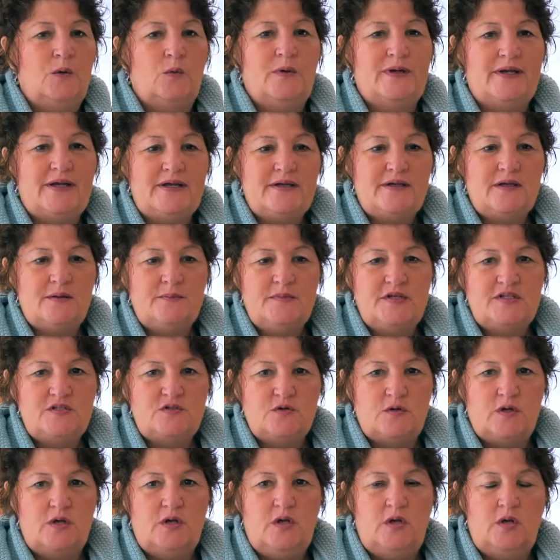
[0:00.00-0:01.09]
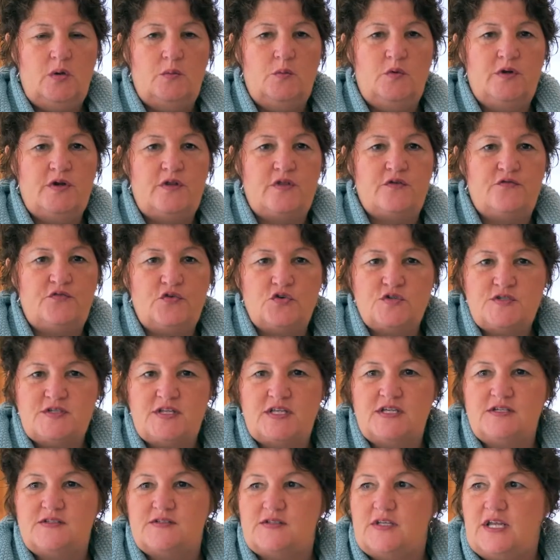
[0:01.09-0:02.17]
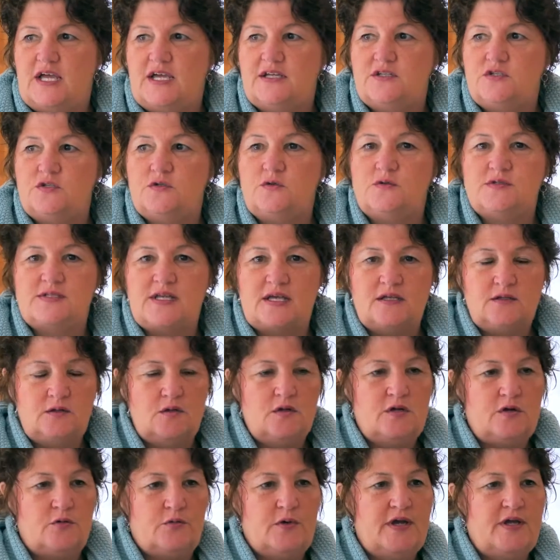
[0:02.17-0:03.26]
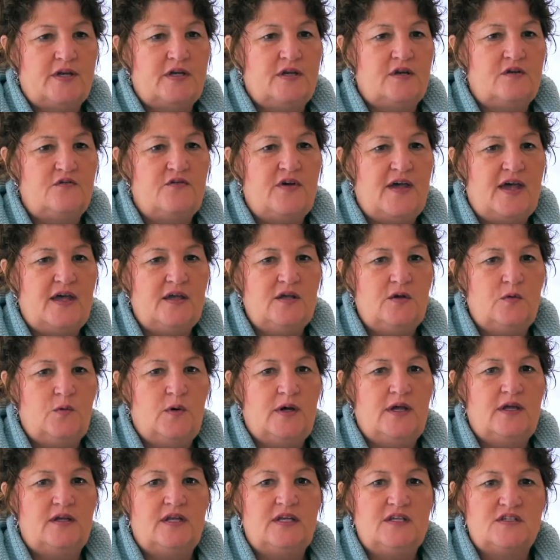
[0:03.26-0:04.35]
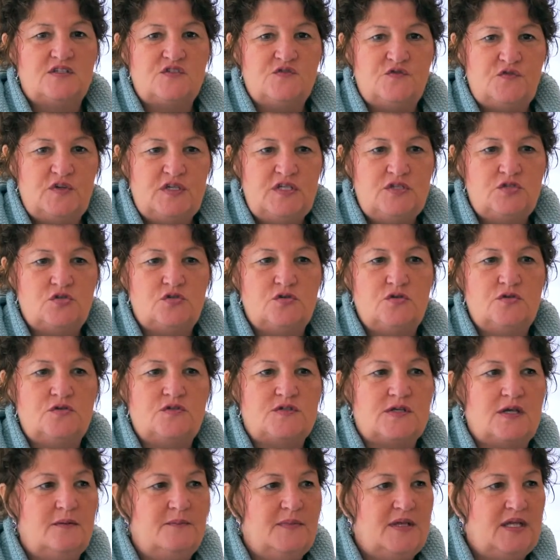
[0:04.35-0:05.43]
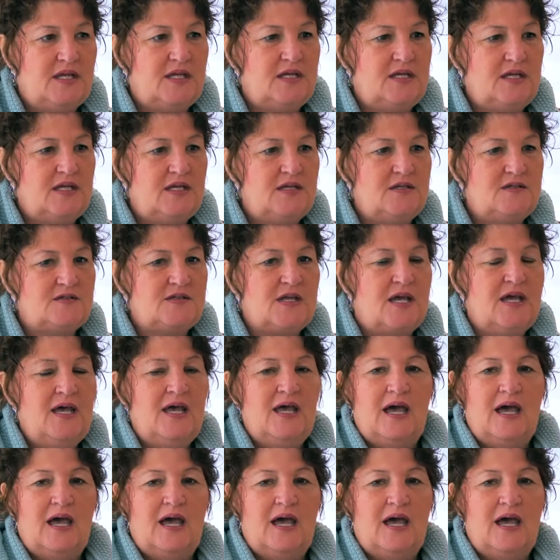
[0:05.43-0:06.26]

When I come into a home, one of the first things that I do is I look around and evaluate its features, amenities.